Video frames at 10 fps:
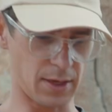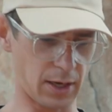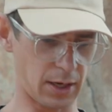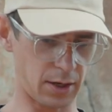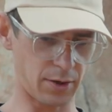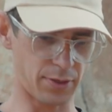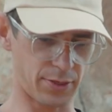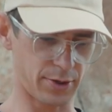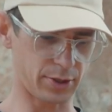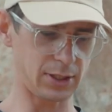The Air
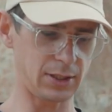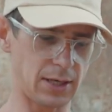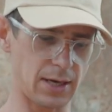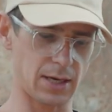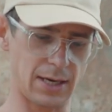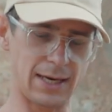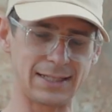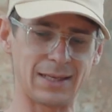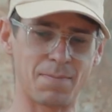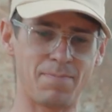3
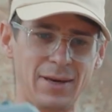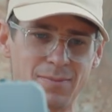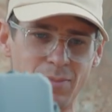is a bit